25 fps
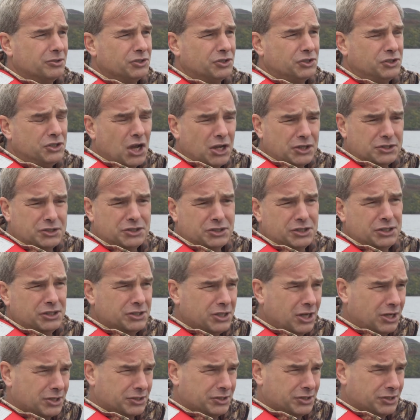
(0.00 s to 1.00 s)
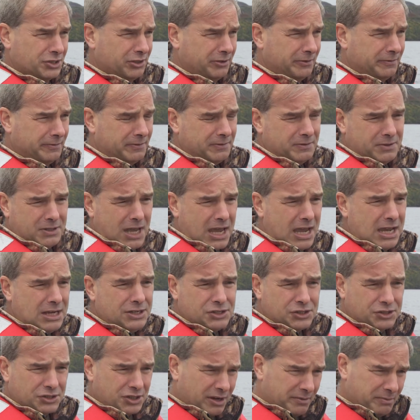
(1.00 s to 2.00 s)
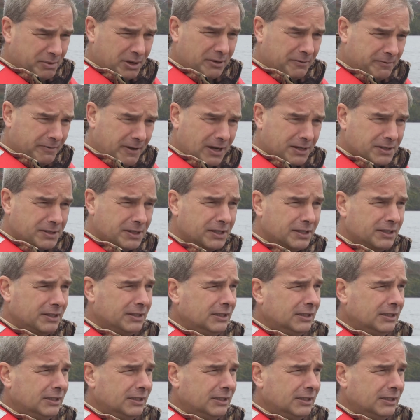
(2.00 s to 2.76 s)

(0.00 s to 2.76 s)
There's dozens and dozens of cages that have been affected.